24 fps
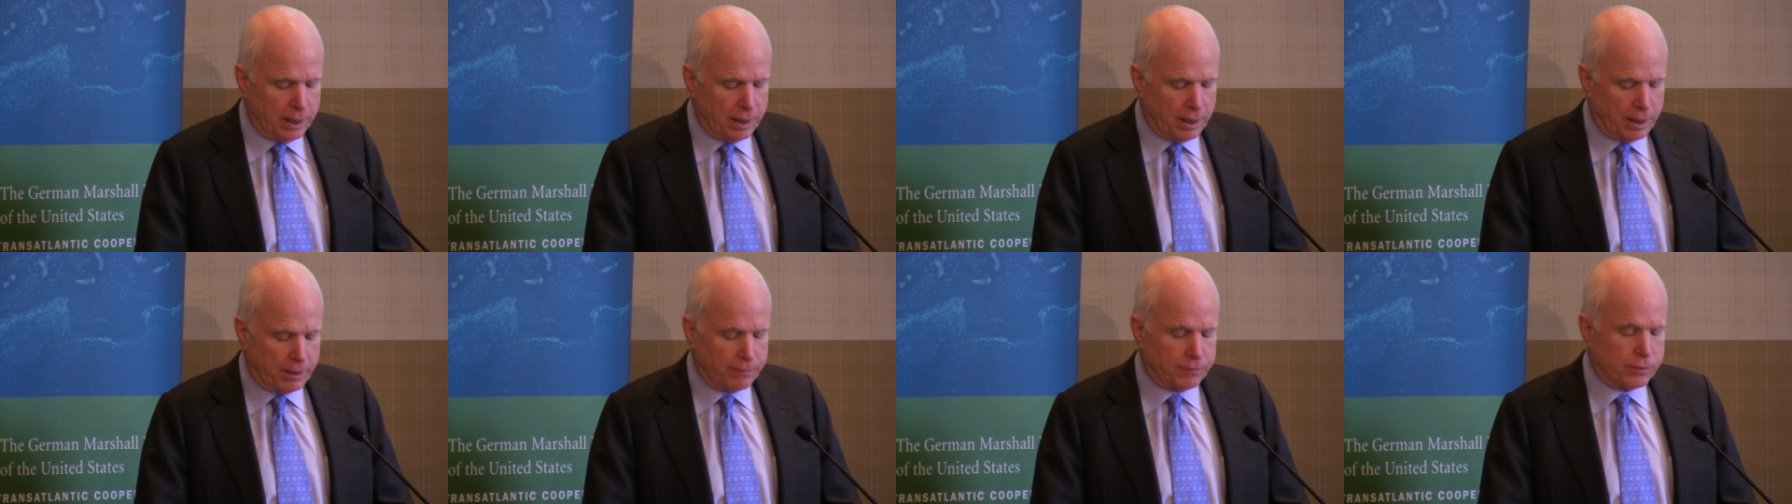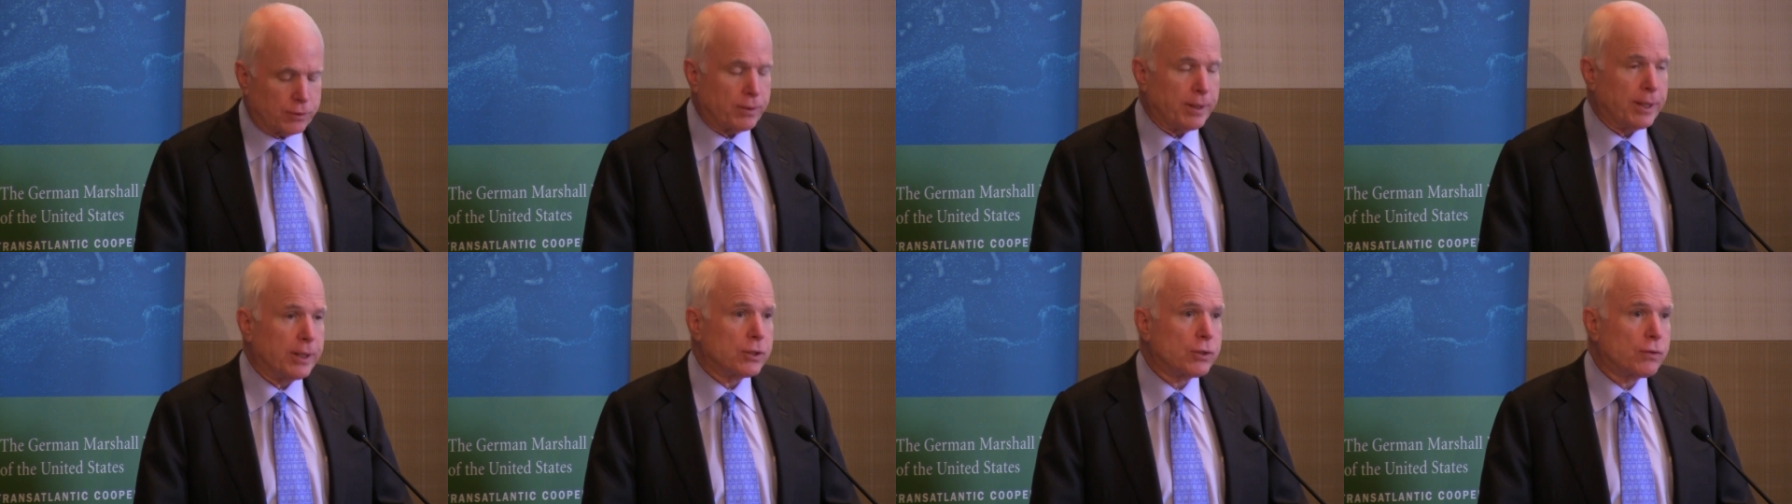that have
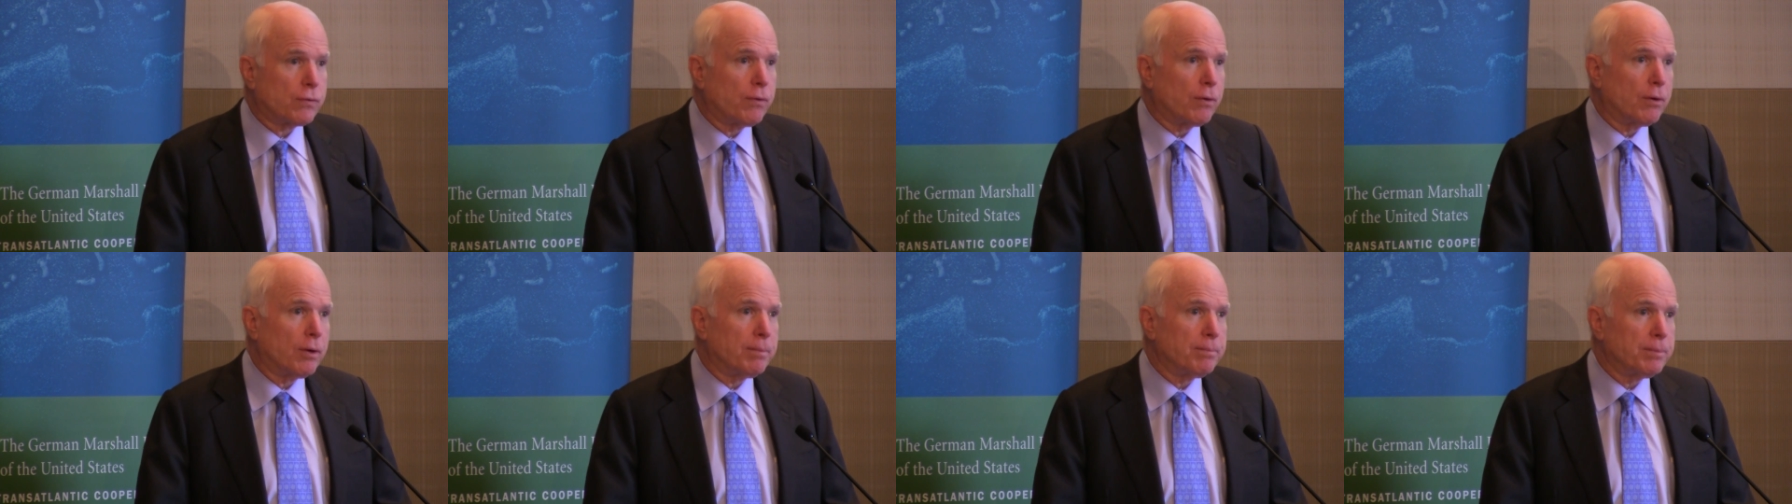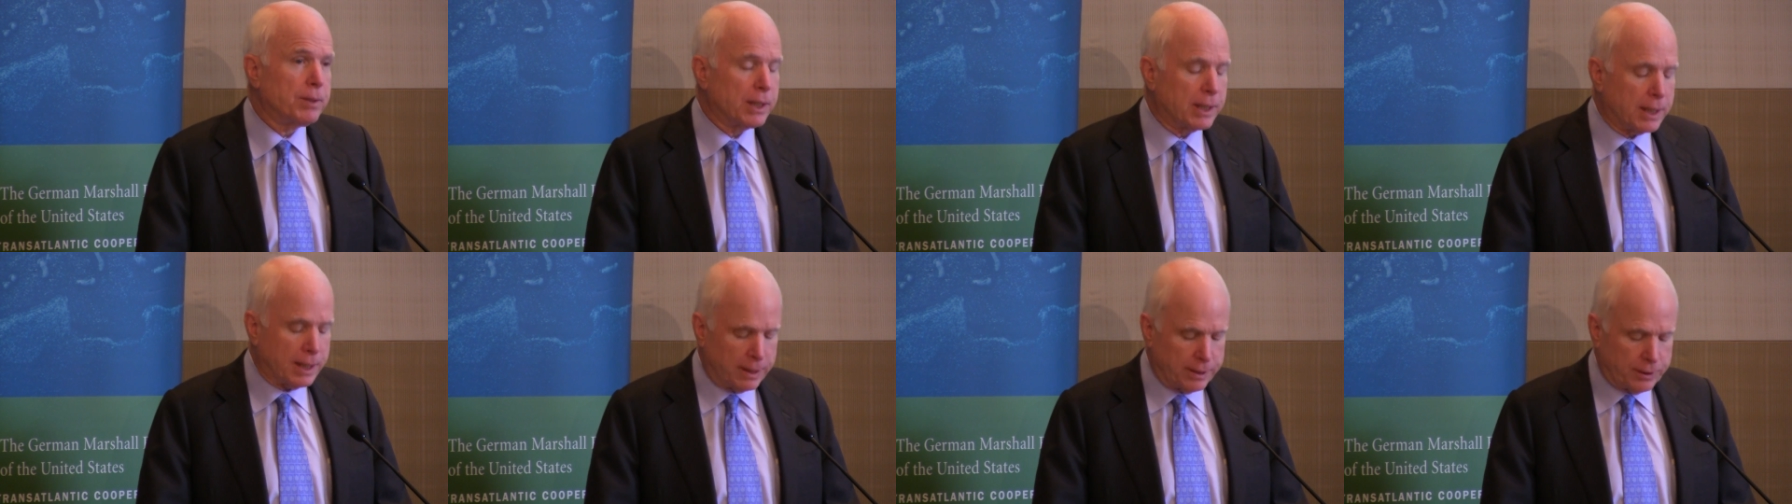transformed
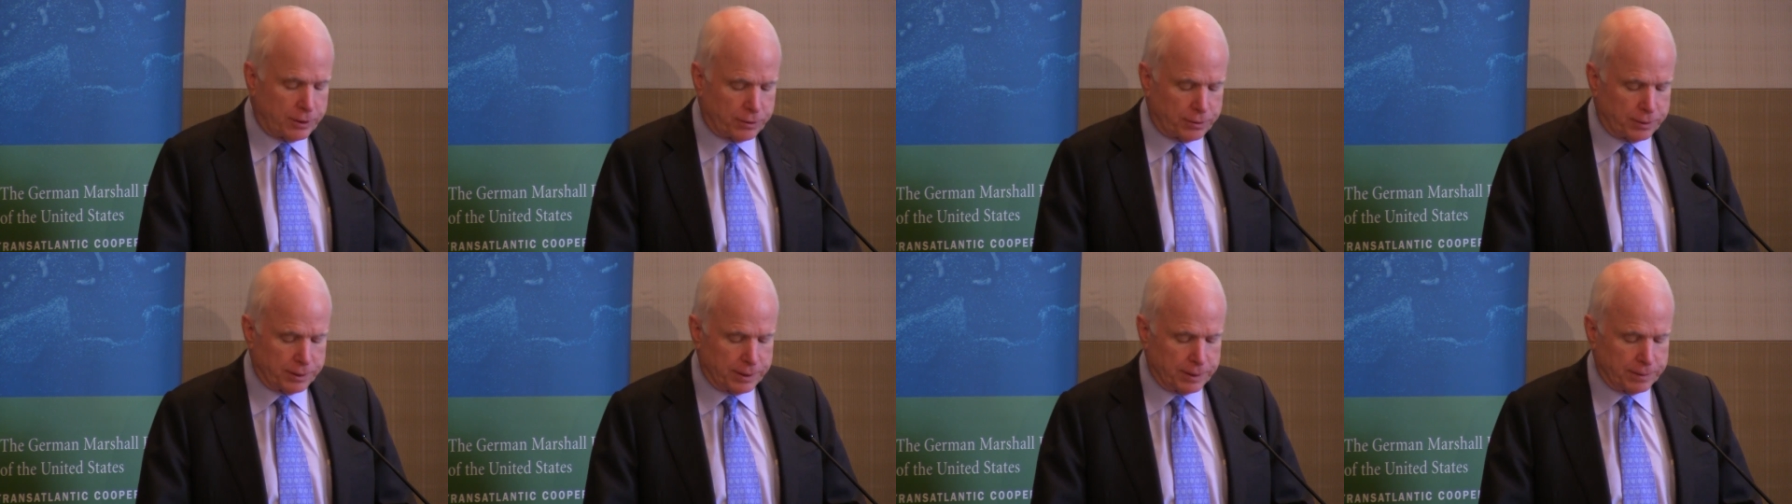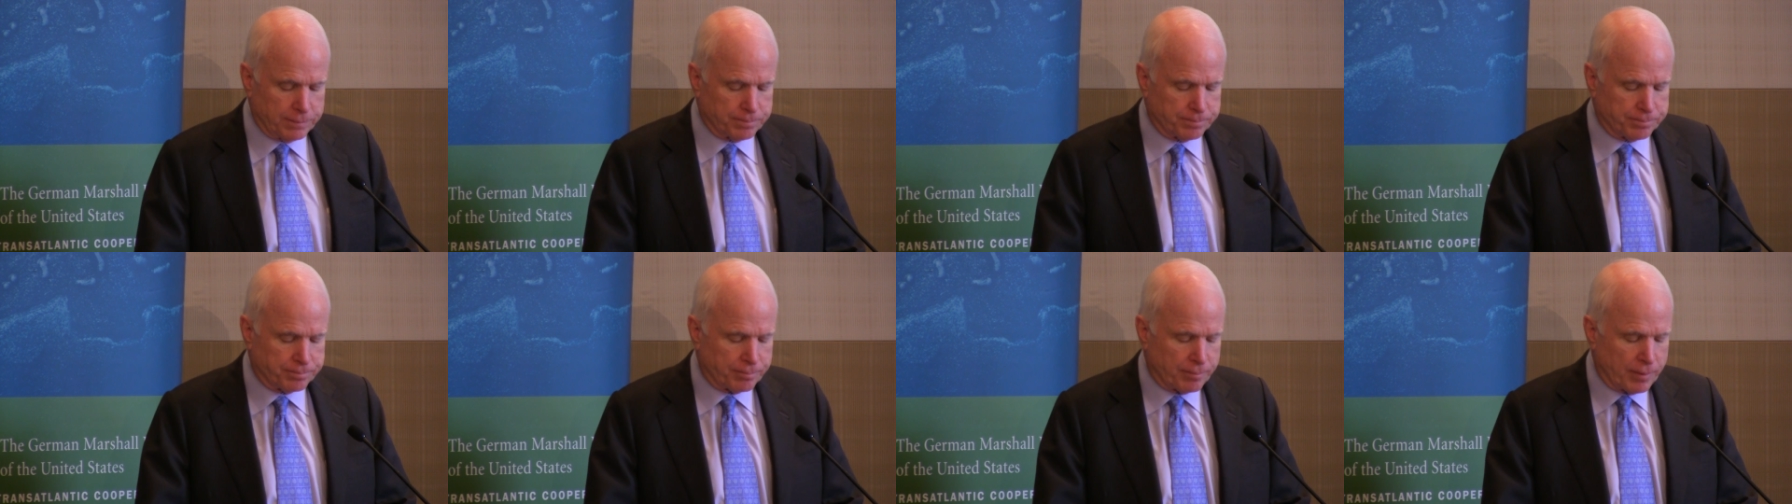the country.